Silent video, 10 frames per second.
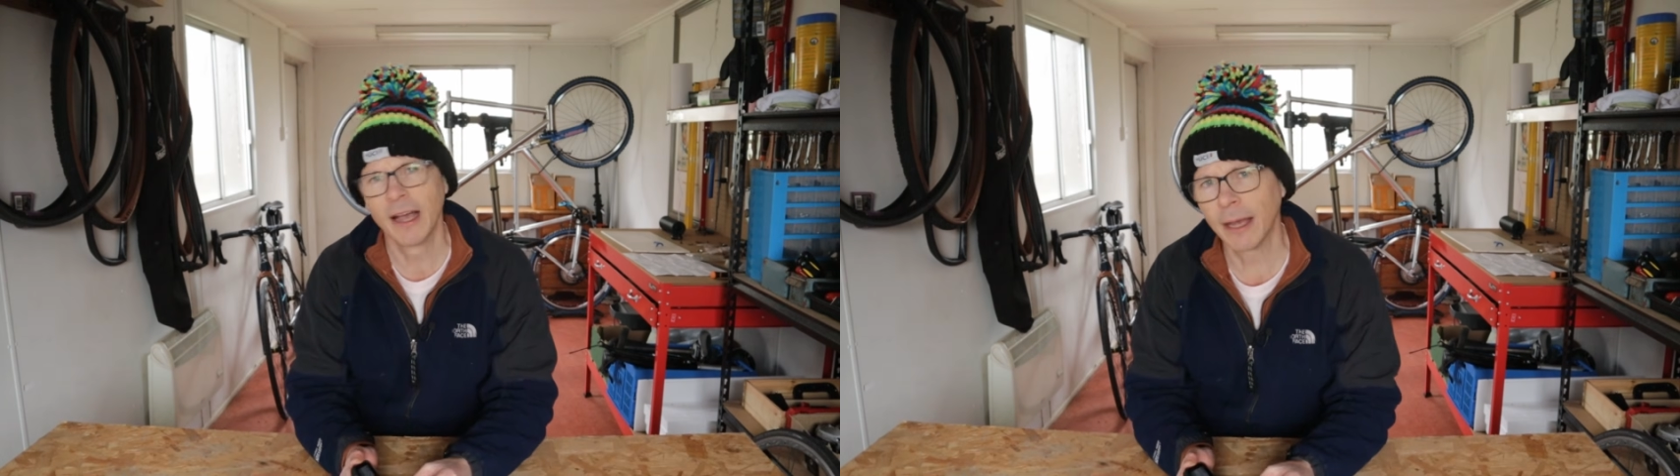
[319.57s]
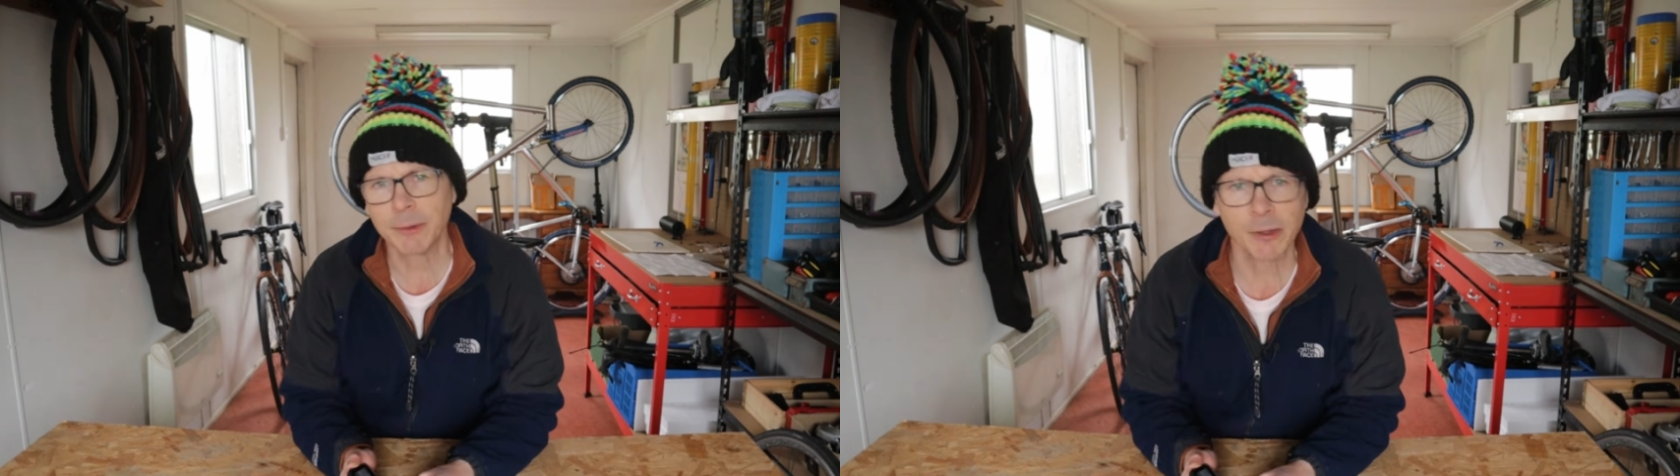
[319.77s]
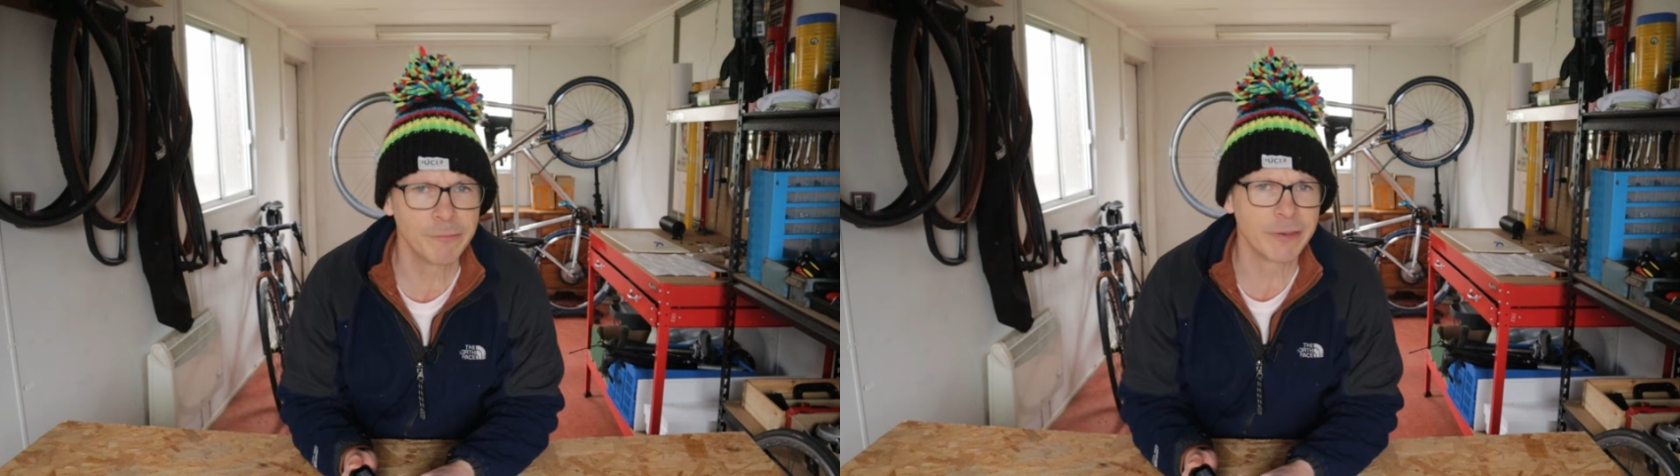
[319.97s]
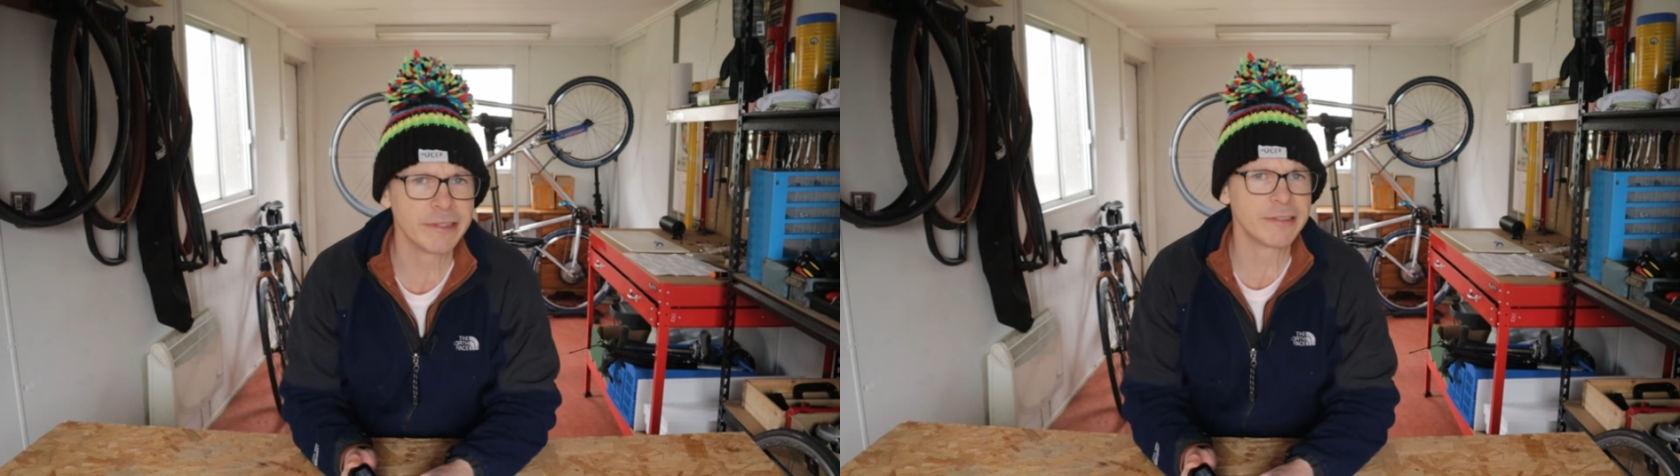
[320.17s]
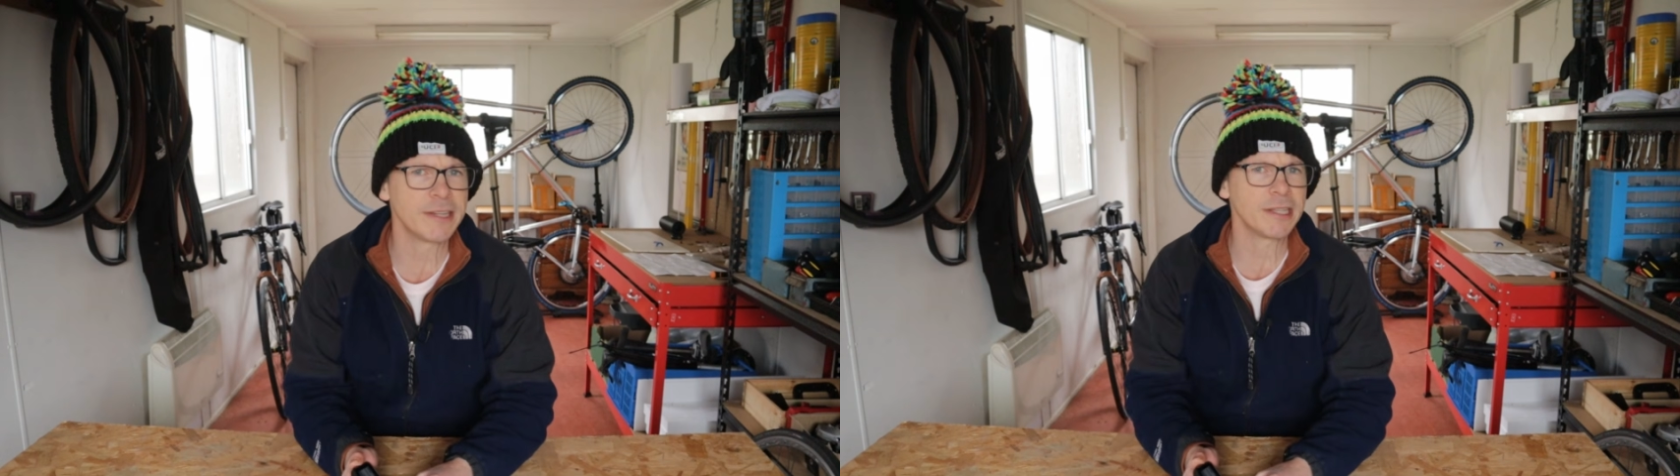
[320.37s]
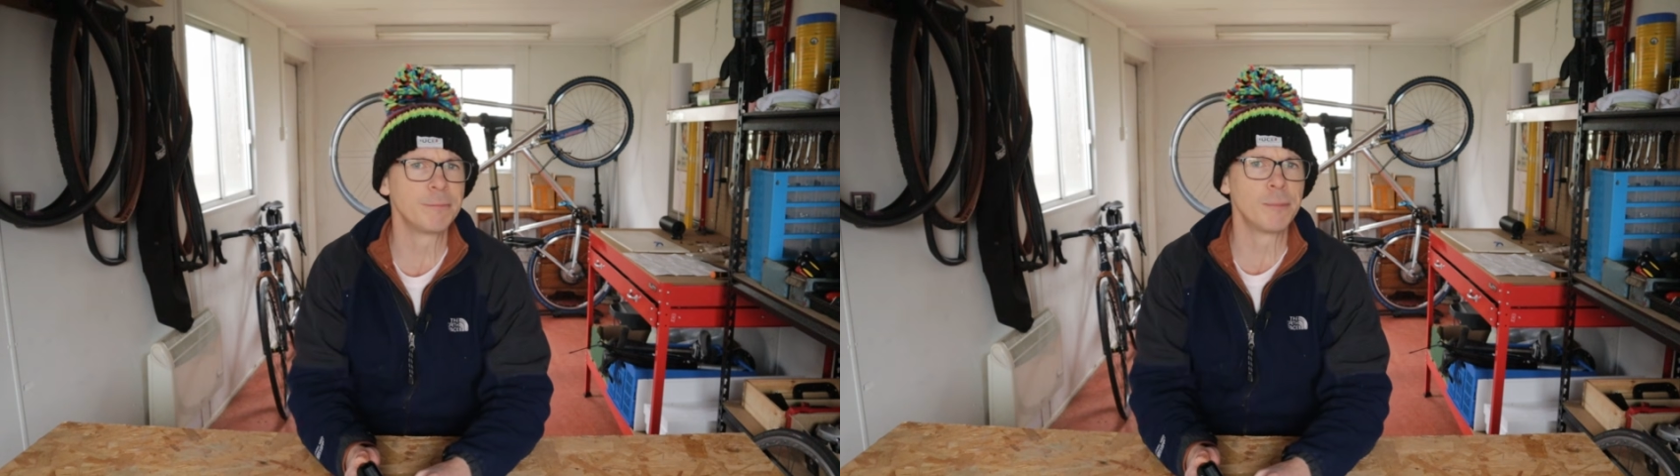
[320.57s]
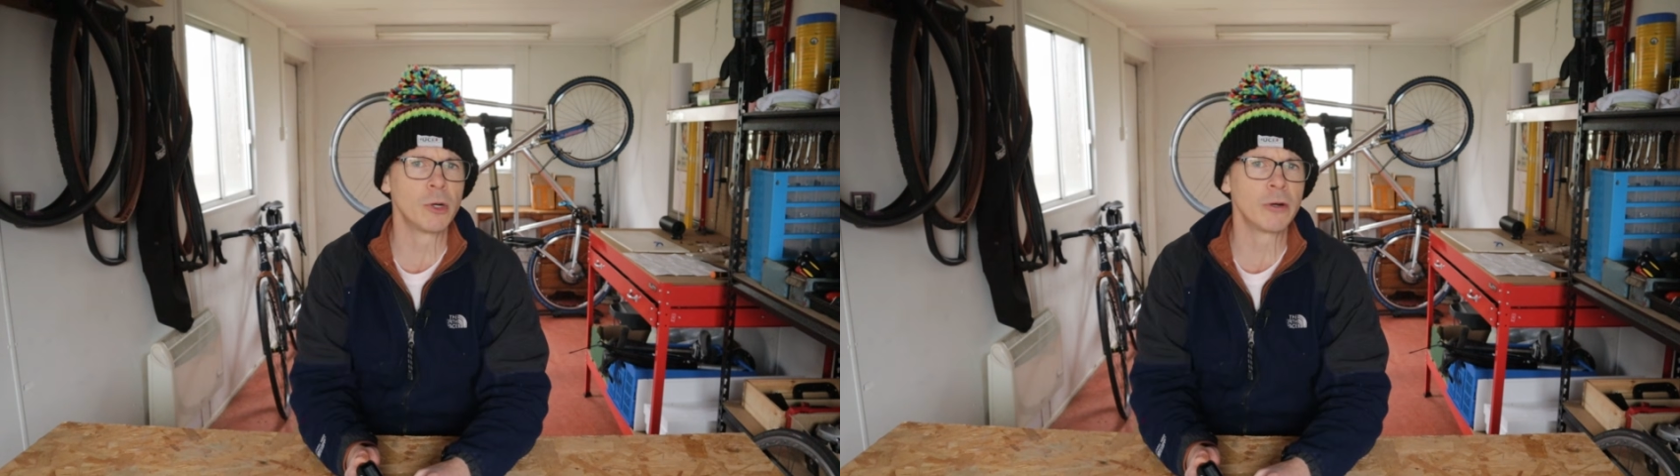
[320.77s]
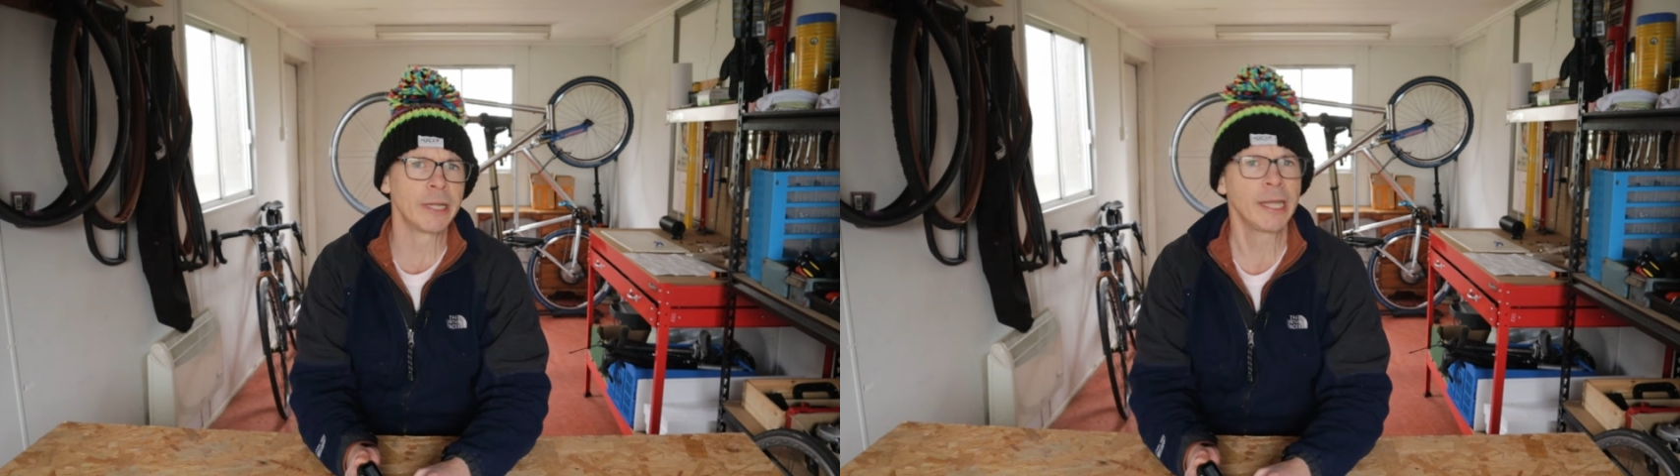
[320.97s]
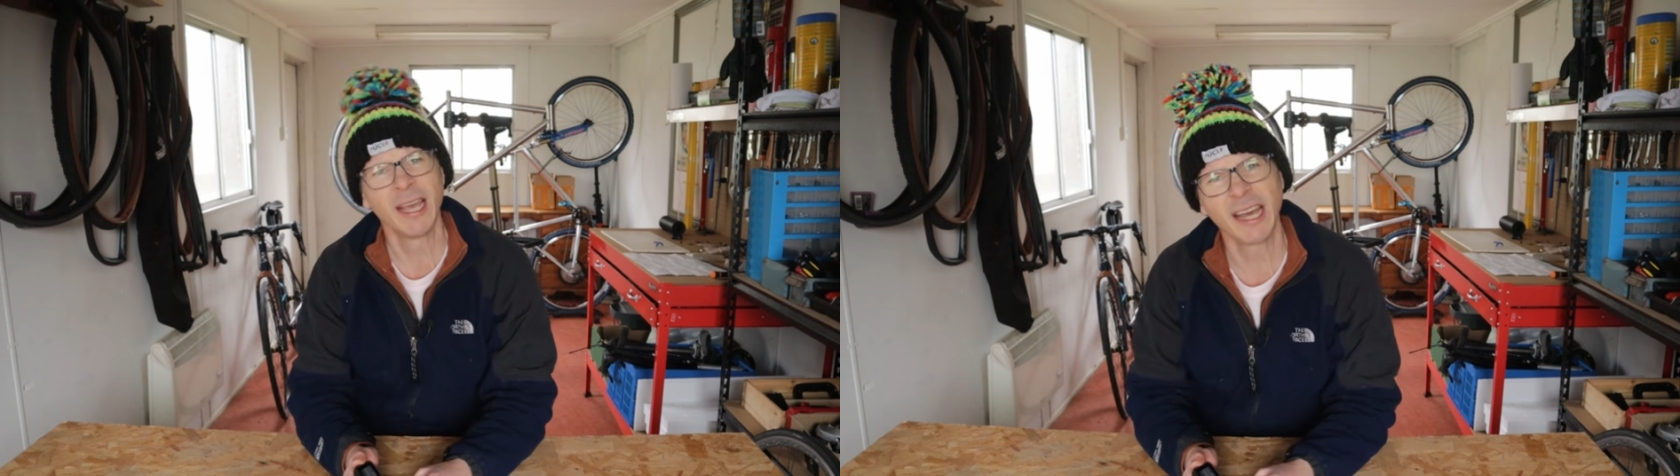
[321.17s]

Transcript: I'm convinced it's boring